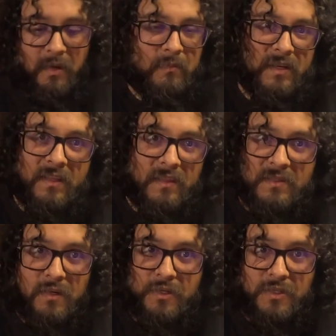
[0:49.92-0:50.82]
gonna need
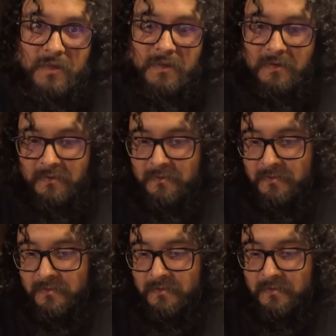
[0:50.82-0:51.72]
this on a shirt.
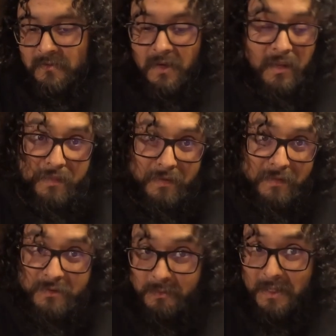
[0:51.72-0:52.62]
I think
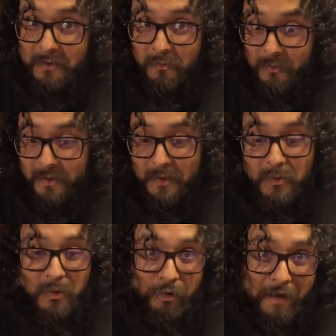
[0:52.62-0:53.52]
this would be really
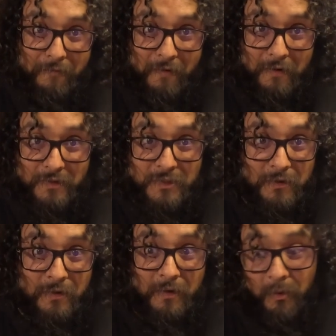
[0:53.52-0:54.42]
cool graphic on a
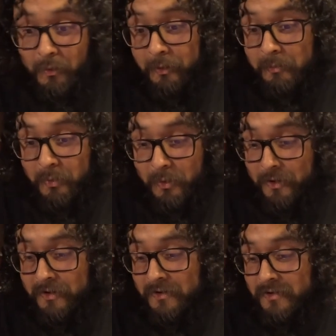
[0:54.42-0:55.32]
shirt or a
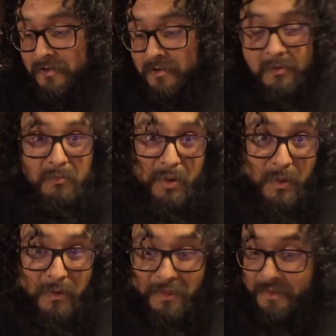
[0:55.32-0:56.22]
board.
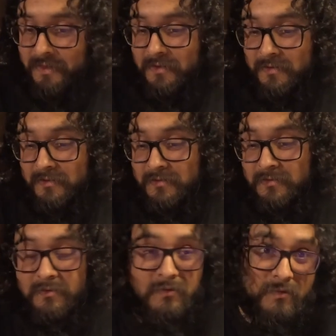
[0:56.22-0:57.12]
Both.
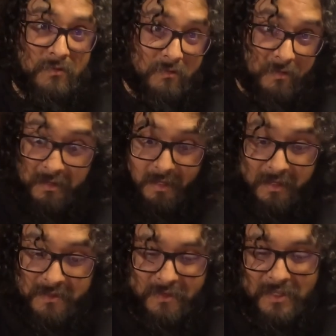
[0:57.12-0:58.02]

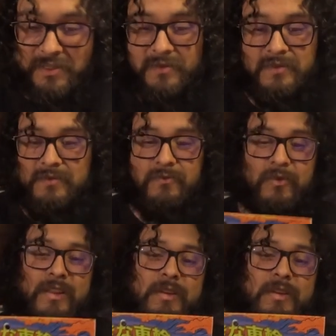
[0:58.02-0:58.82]
It's really